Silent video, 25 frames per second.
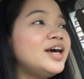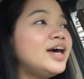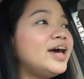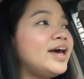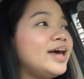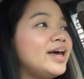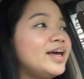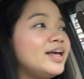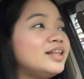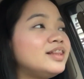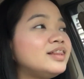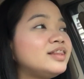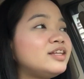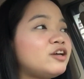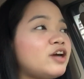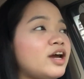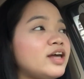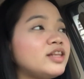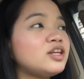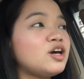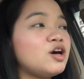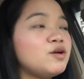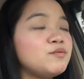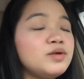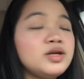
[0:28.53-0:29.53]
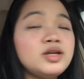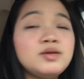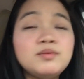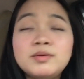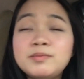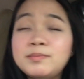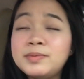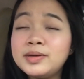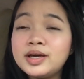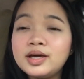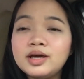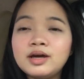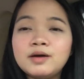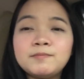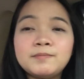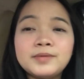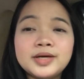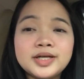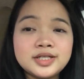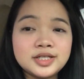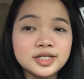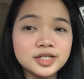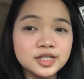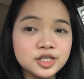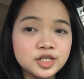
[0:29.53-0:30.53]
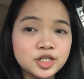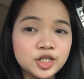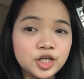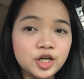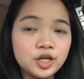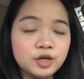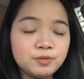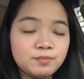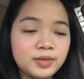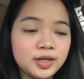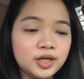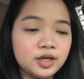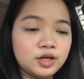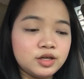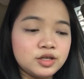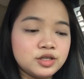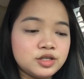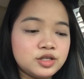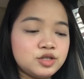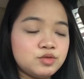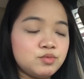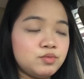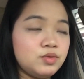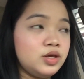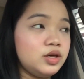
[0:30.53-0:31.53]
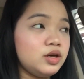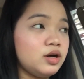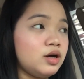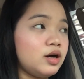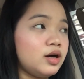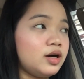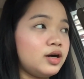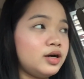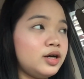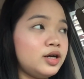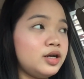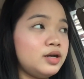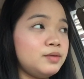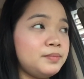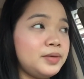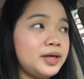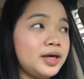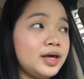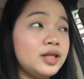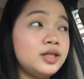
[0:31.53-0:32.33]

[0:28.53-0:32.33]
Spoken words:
And right now I'm going to be picking up my sister because we are going to be